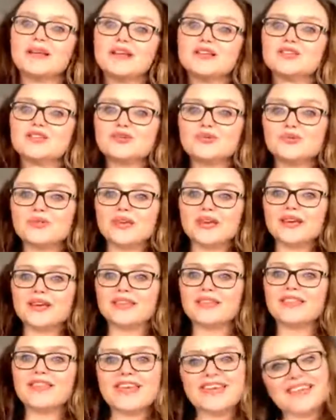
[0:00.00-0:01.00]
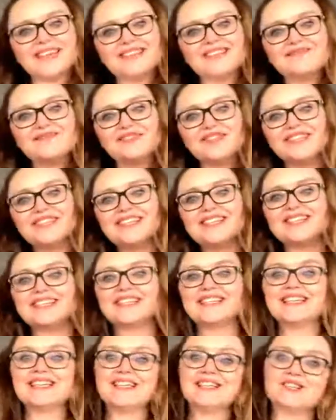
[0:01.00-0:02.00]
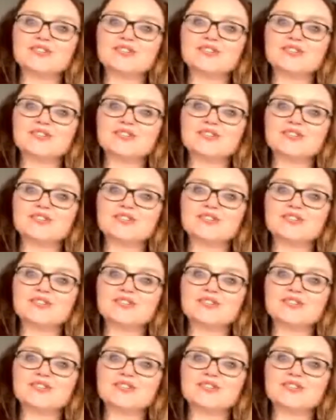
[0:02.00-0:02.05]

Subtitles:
so that they can really see.